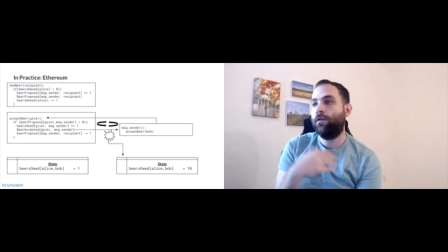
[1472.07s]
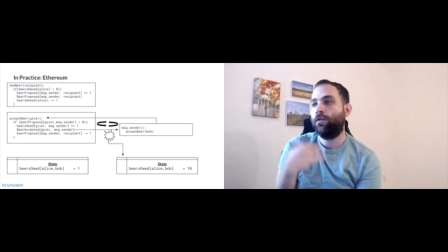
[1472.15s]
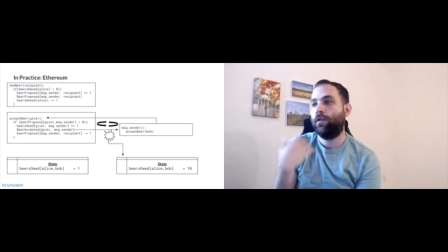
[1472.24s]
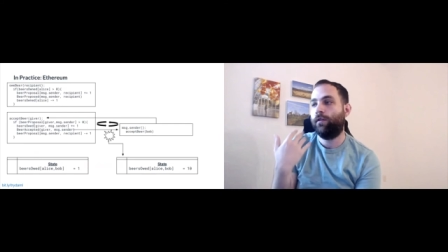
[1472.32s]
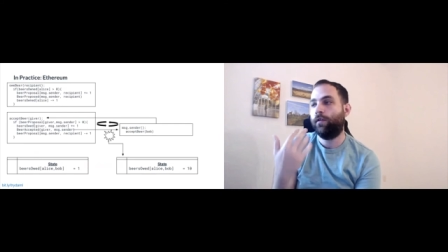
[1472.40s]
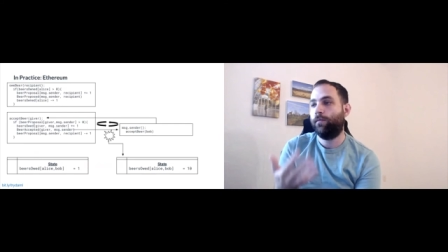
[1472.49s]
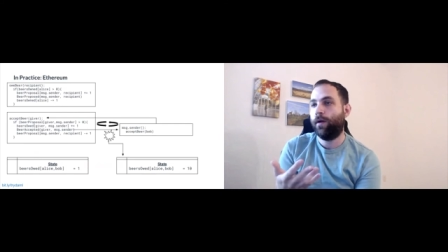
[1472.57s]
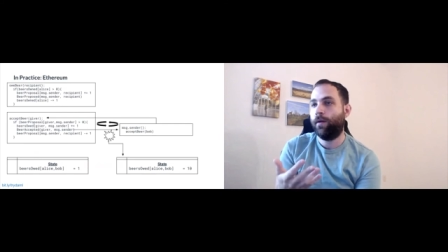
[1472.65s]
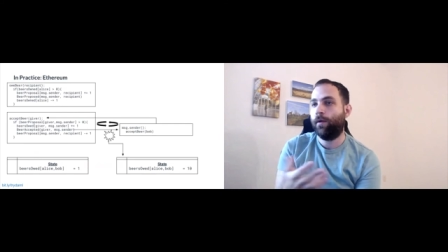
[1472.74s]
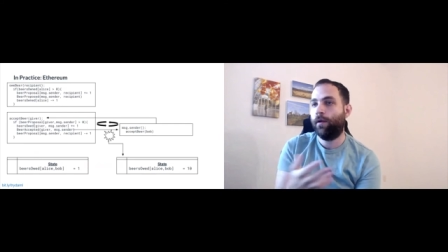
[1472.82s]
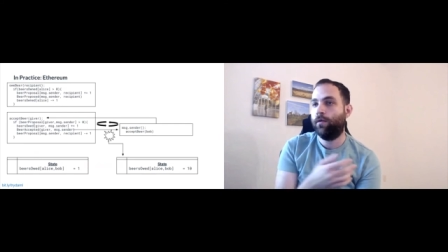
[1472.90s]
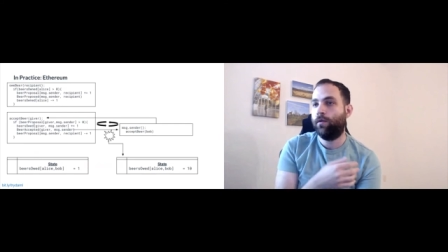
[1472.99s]
She says, Bob,
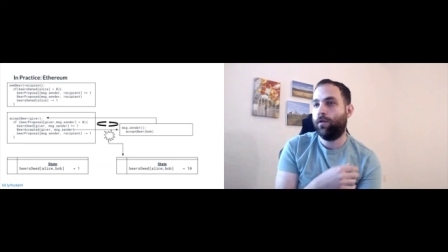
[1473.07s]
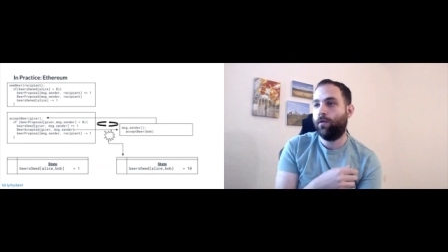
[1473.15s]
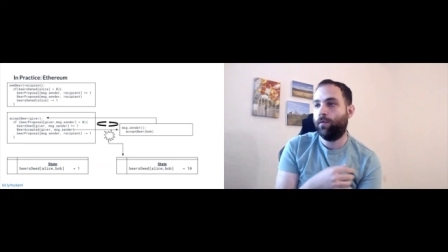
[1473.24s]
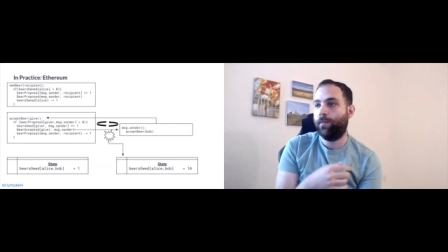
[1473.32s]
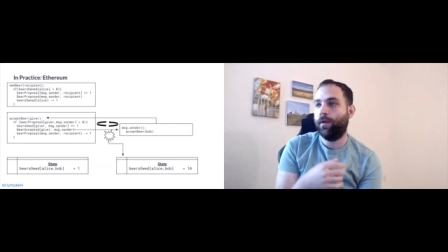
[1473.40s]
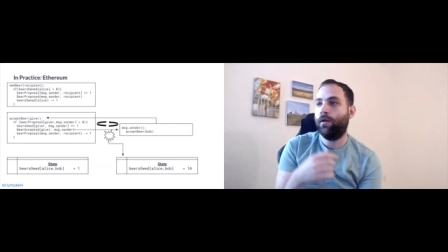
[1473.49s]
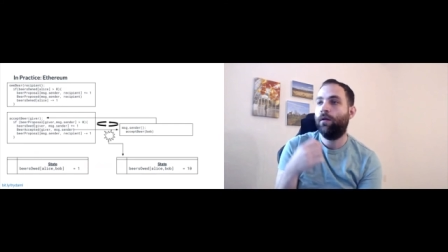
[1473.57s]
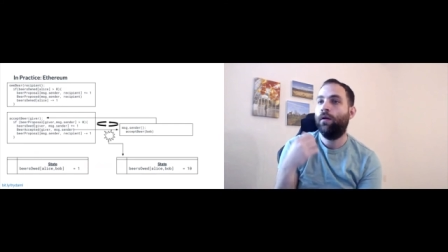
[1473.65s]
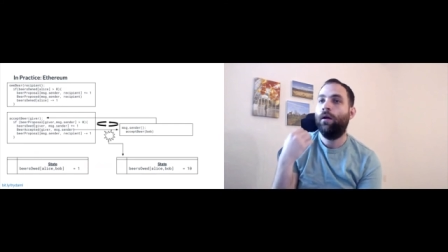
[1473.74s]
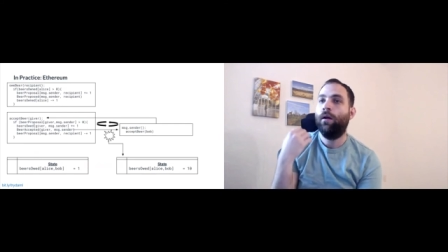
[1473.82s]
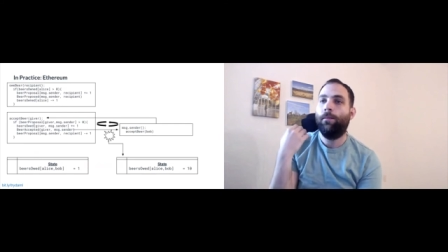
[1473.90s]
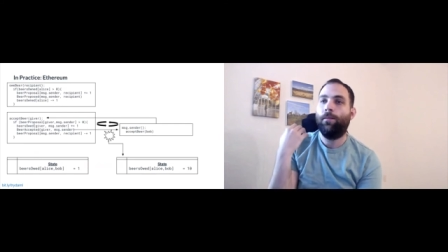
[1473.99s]
I owe you a beer.